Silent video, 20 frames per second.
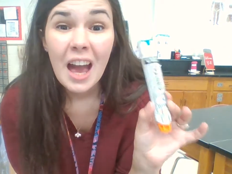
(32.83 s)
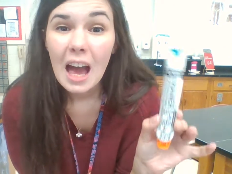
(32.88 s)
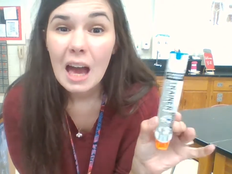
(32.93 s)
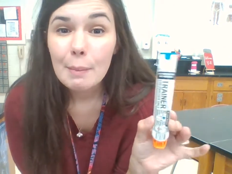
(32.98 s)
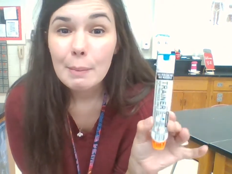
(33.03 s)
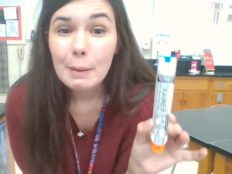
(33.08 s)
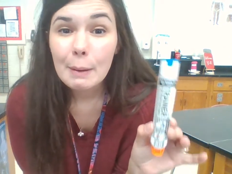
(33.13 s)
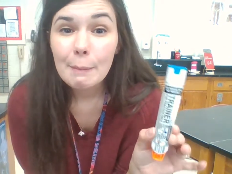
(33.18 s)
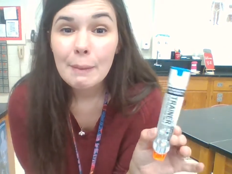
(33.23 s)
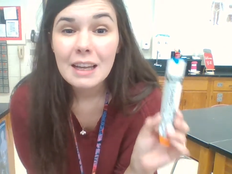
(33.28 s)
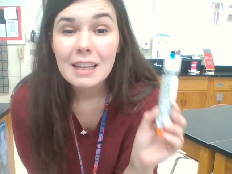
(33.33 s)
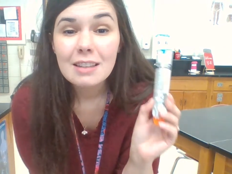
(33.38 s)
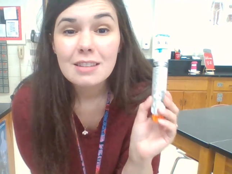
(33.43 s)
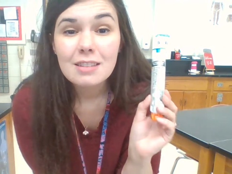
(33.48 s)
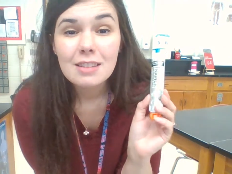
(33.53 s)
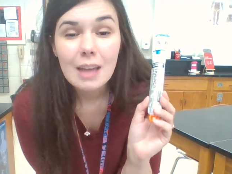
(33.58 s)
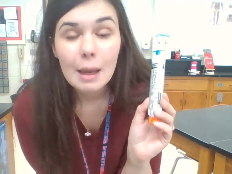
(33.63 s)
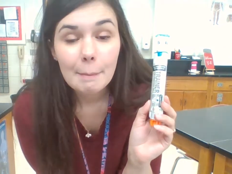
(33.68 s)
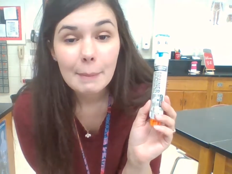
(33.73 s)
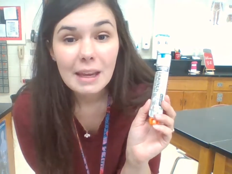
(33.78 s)

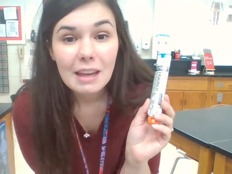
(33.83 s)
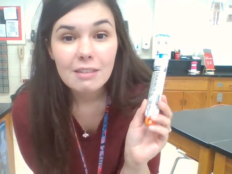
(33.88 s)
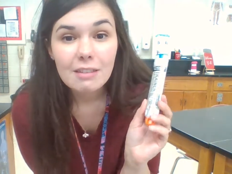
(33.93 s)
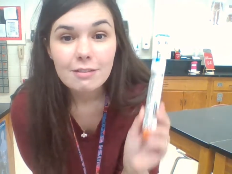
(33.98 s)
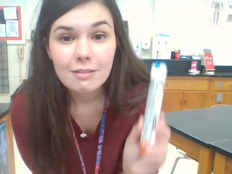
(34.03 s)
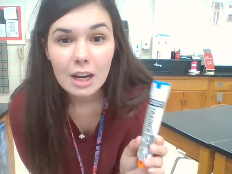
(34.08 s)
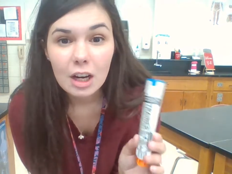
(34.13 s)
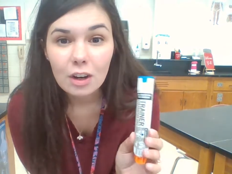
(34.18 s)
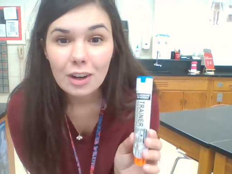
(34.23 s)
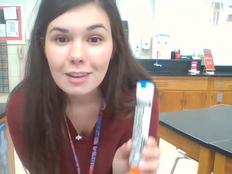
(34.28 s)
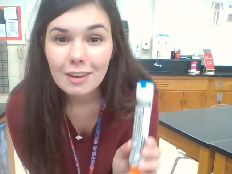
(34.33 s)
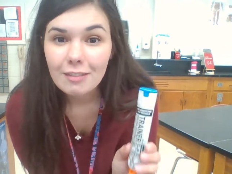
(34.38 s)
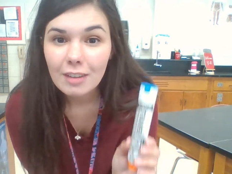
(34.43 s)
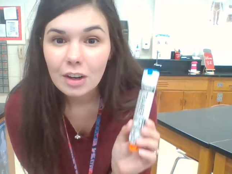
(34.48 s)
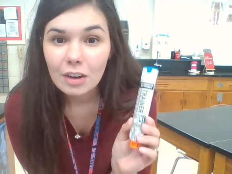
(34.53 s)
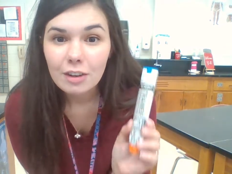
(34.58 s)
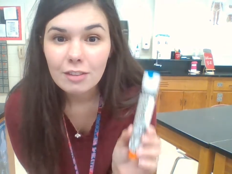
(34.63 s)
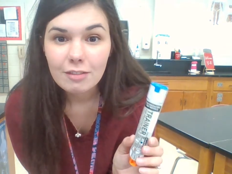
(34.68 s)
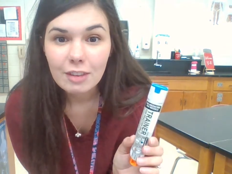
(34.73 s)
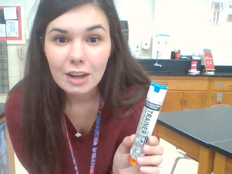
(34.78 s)
EpiPens can be very,
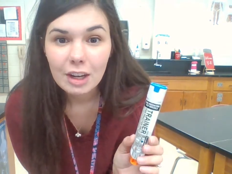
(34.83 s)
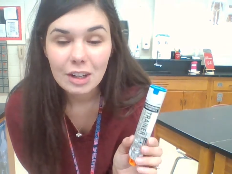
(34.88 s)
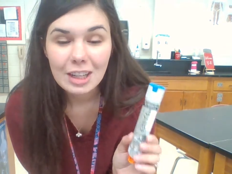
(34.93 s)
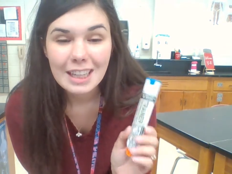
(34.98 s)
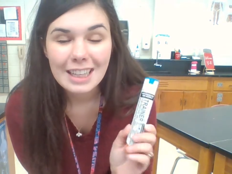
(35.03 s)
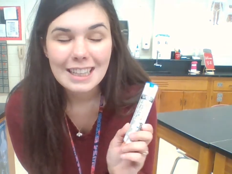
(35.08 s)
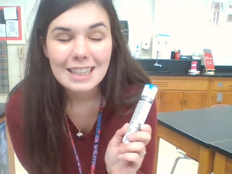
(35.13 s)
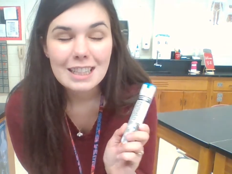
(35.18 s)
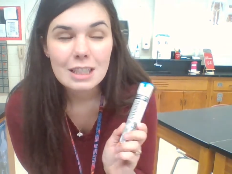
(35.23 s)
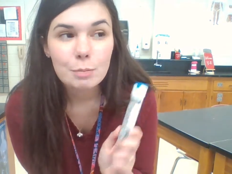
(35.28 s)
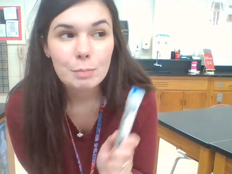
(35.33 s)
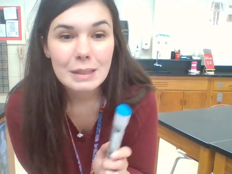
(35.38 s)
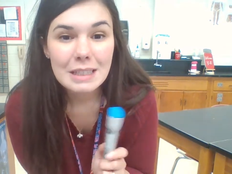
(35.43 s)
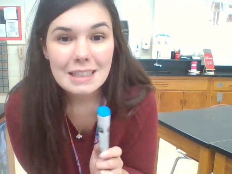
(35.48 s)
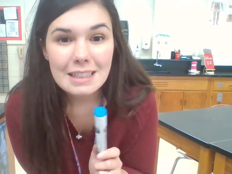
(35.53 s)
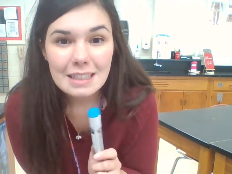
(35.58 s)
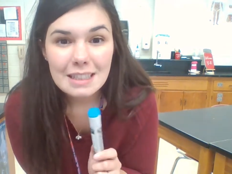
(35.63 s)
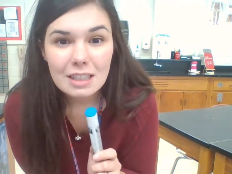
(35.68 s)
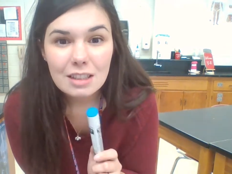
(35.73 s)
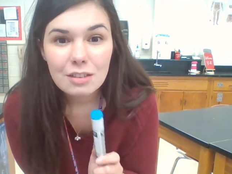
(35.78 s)
very, very
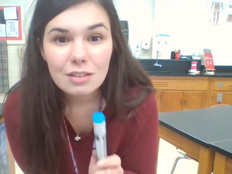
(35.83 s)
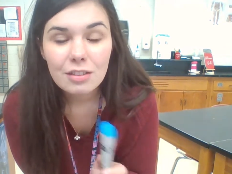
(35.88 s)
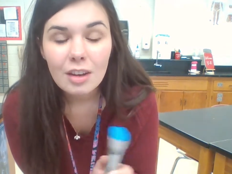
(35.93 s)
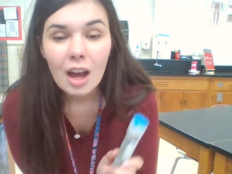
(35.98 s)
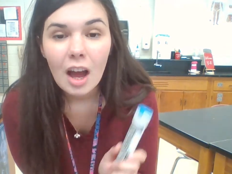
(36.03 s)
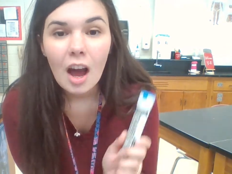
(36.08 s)
expensive,